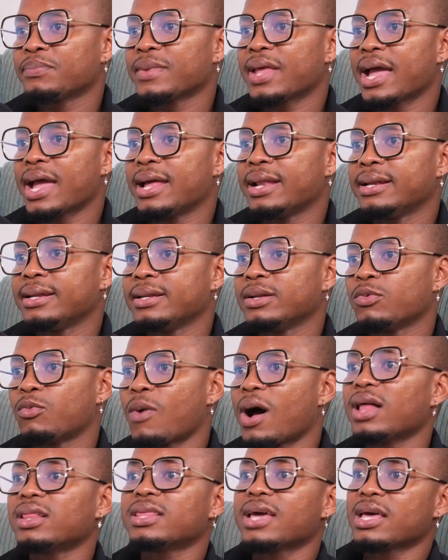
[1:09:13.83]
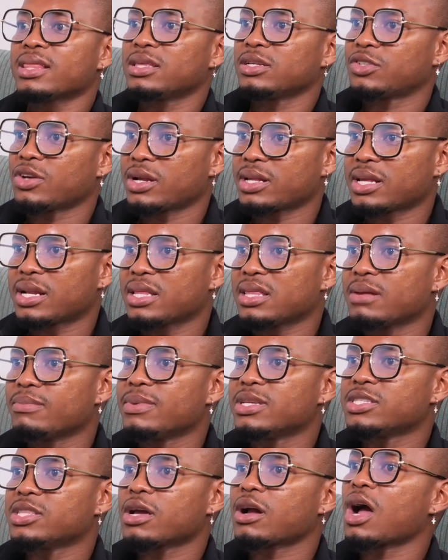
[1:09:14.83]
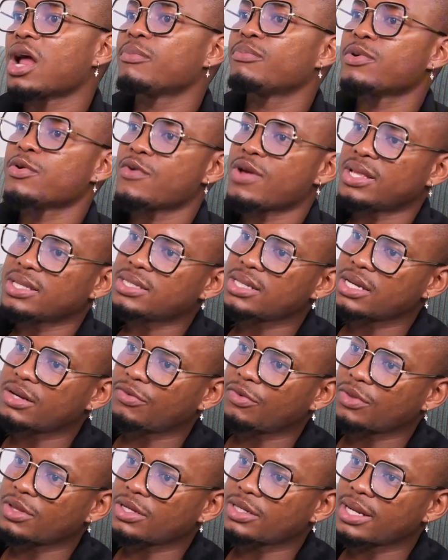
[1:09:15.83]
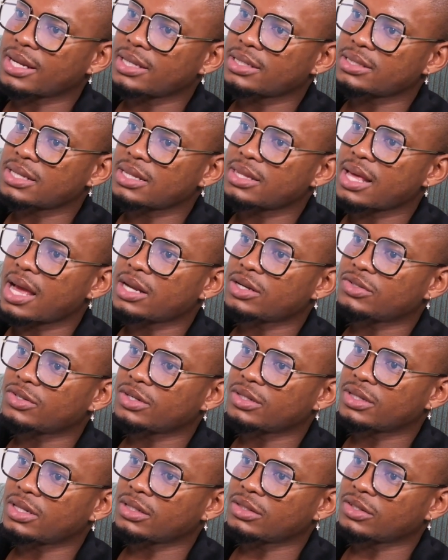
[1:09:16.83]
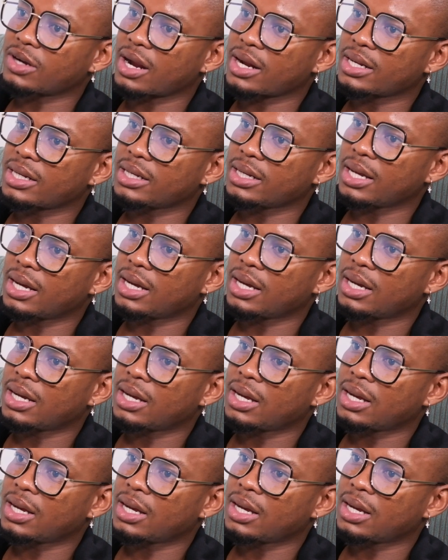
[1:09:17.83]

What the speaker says: And while they're at the dry cleaner, that means they can't be rented for the days that they're at the dry cleaner.